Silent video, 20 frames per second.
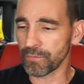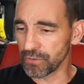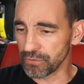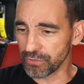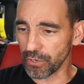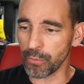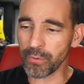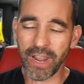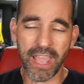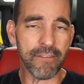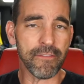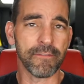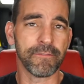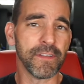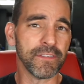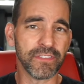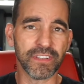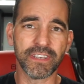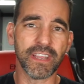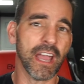You don't have a
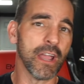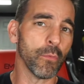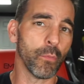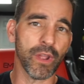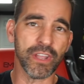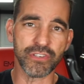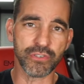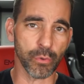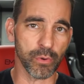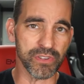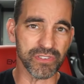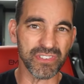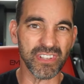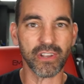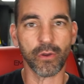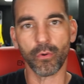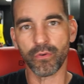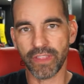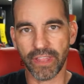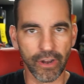59-way
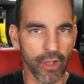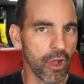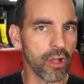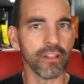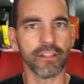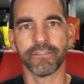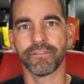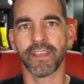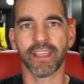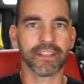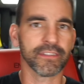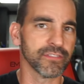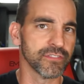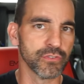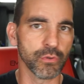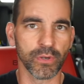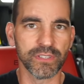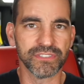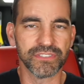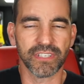joystick or that Hall Effects
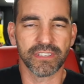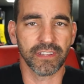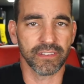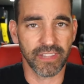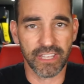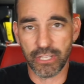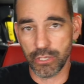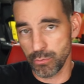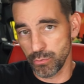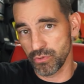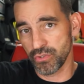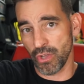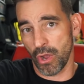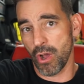joystick that they used